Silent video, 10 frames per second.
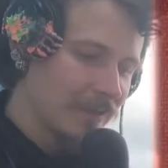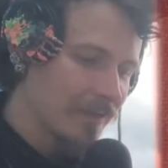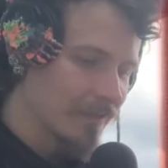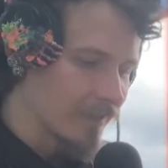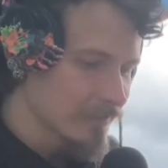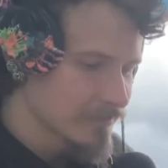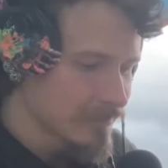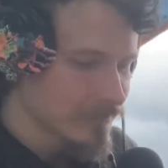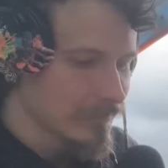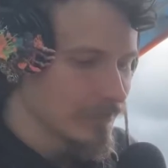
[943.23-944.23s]

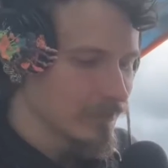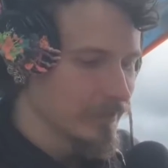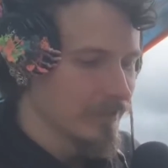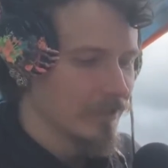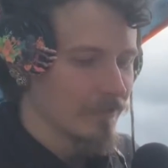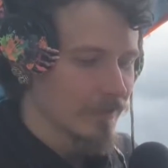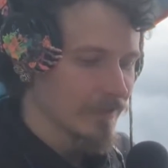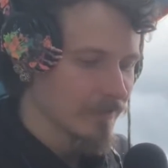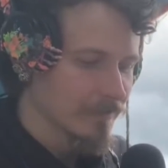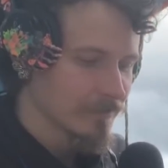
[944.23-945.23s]
Next, we'll be
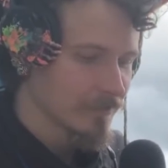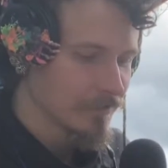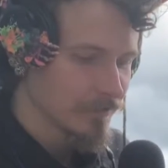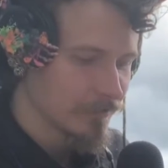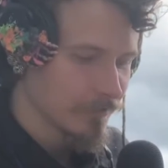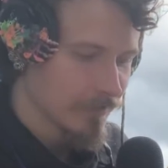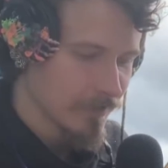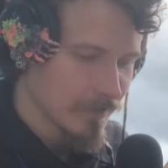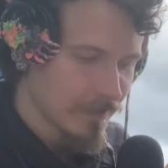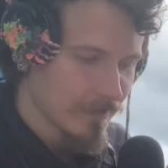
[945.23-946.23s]
going to
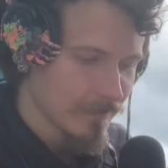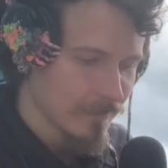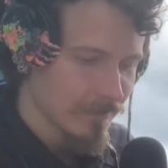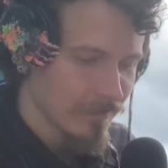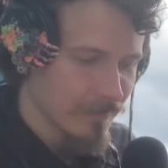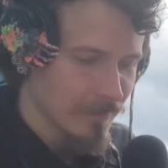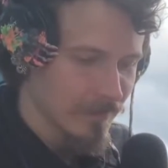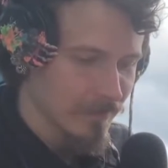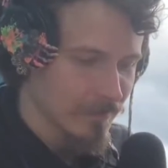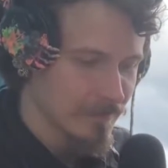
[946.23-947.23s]

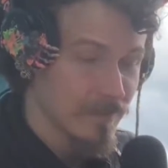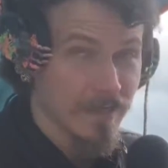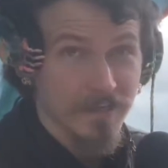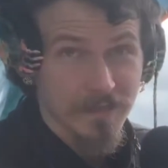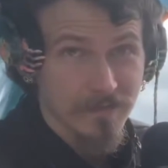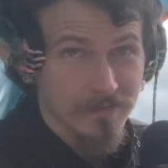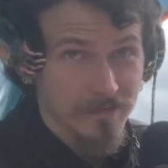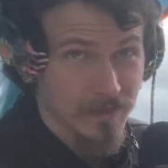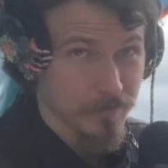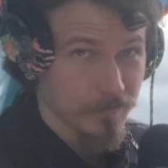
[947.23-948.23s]
the dining
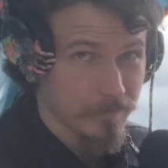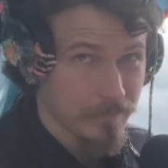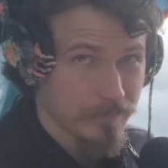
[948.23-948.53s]
table